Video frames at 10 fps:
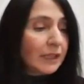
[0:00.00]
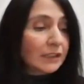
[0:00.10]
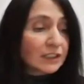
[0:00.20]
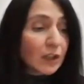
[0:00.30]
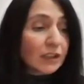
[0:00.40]
It
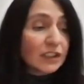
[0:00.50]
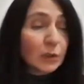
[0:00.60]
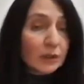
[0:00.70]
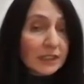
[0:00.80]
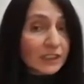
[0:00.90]
is
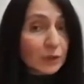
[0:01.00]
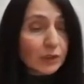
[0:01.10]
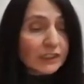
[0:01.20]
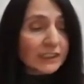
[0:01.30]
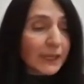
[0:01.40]
also a
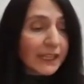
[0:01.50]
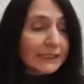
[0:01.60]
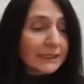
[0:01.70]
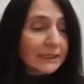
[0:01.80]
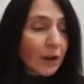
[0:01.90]
discourse
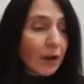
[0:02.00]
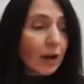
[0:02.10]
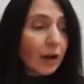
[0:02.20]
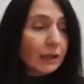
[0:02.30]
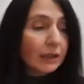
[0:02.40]
based
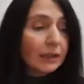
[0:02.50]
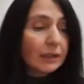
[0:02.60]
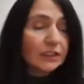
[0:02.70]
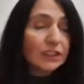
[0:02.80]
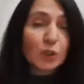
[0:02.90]
on
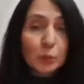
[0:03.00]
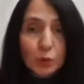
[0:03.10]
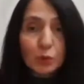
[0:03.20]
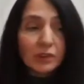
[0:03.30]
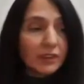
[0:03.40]

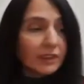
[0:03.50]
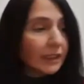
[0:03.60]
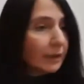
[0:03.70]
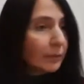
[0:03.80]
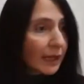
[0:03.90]
sumud.
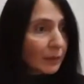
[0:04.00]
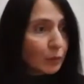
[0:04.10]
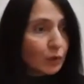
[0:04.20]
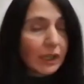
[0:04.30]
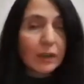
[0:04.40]
In my
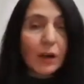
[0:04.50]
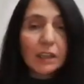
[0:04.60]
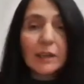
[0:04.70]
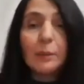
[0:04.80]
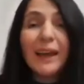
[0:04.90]
book, I
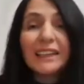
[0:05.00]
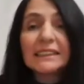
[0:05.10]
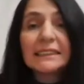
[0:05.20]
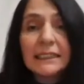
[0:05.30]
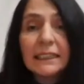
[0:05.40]
call it
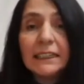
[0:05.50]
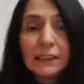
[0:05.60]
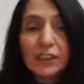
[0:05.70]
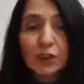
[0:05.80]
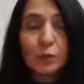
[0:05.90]

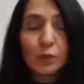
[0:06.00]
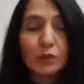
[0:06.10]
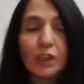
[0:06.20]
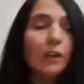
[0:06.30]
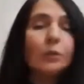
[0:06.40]
Palestinian
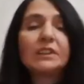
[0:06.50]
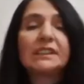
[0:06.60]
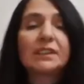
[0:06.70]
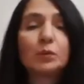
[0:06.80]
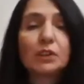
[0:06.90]
sumud. What
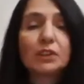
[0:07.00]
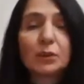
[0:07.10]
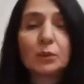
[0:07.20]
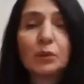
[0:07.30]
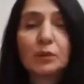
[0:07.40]
does the word
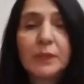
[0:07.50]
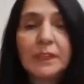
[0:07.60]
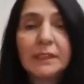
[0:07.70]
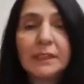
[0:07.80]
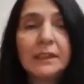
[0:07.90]
sumud
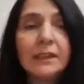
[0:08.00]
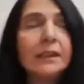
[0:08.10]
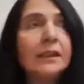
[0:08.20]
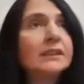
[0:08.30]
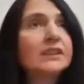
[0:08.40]
mean?
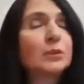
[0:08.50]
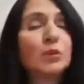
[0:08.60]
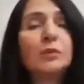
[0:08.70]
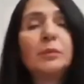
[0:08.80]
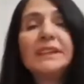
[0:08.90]

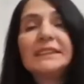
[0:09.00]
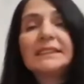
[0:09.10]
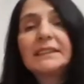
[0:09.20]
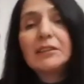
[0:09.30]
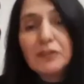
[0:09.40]
Sumud means
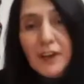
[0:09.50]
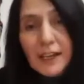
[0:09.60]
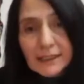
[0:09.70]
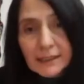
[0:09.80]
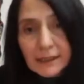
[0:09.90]

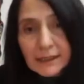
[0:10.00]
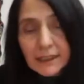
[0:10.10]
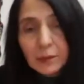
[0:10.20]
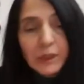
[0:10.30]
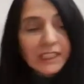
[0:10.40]
steadfastness.
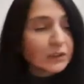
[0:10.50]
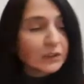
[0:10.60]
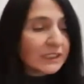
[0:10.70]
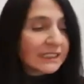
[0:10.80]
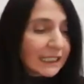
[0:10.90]
It means
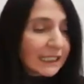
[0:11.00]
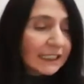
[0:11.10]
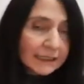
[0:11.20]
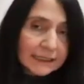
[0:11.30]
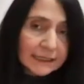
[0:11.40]

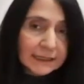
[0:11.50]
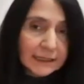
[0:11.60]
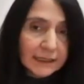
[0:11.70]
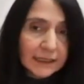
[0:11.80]
resilience.